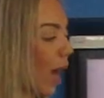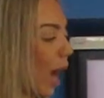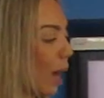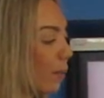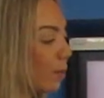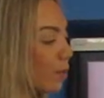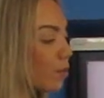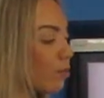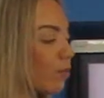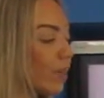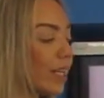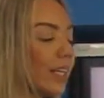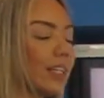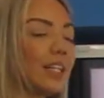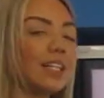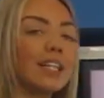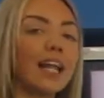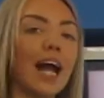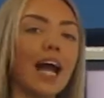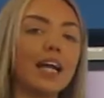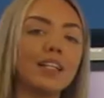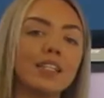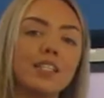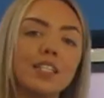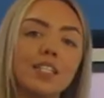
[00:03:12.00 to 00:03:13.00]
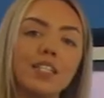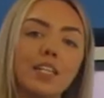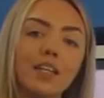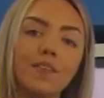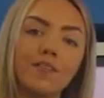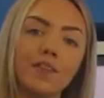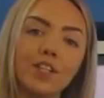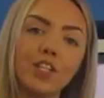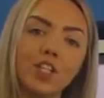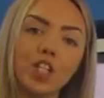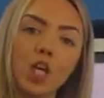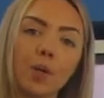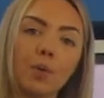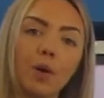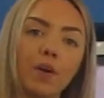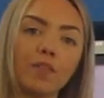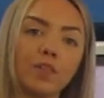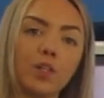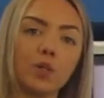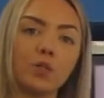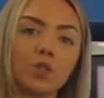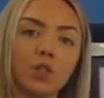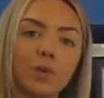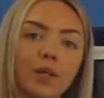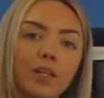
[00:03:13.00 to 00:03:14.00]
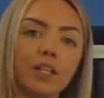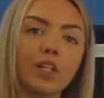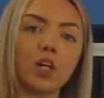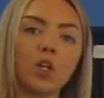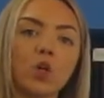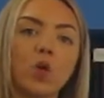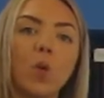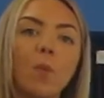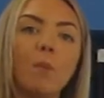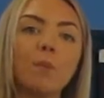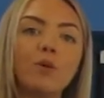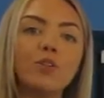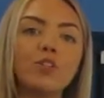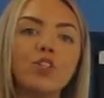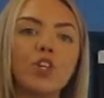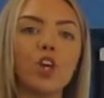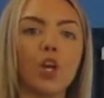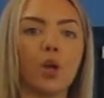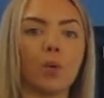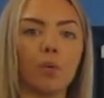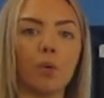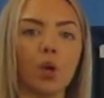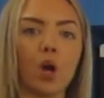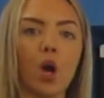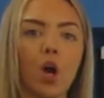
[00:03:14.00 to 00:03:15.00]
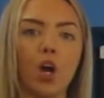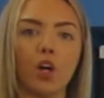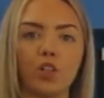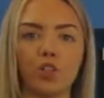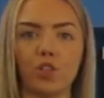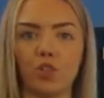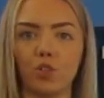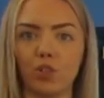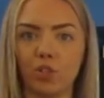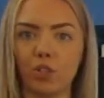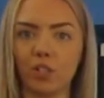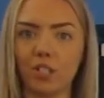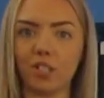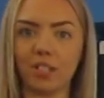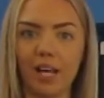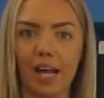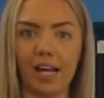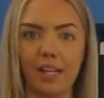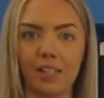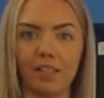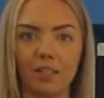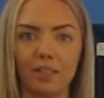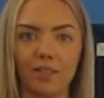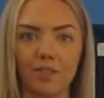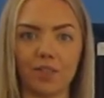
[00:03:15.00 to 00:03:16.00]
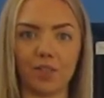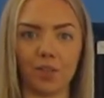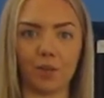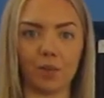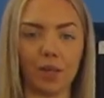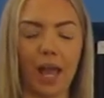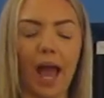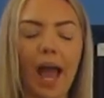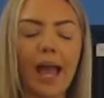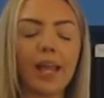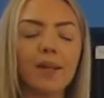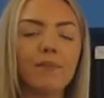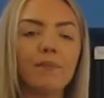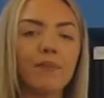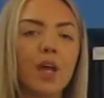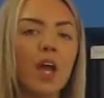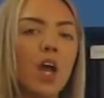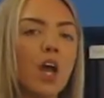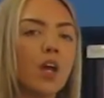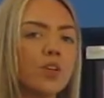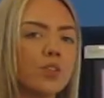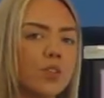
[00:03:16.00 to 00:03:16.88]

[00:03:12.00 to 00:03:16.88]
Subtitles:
I would really like to see a video of you doing number two on yourselves, okay?